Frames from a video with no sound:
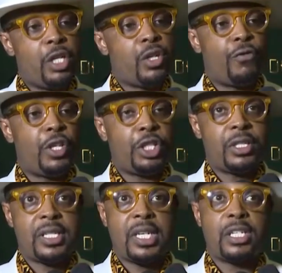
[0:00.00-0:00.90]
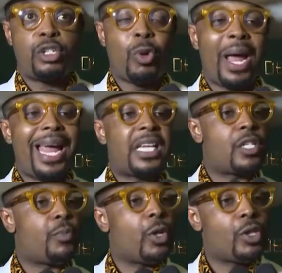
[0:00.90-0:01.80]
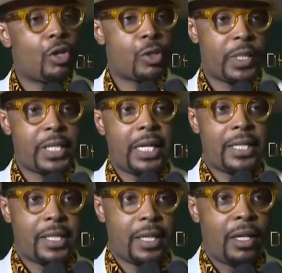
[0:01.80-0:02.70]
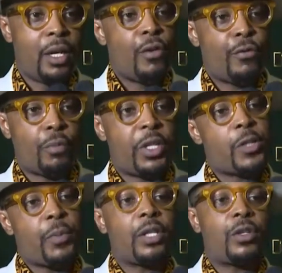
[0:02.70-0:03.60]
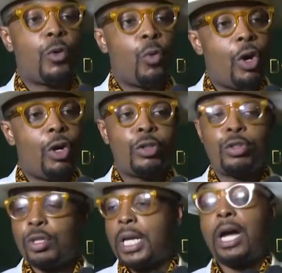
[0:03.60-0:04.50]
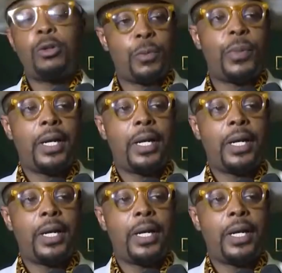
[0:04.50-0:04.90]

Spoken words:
major visions is to export hospitality from this part of the world to the outer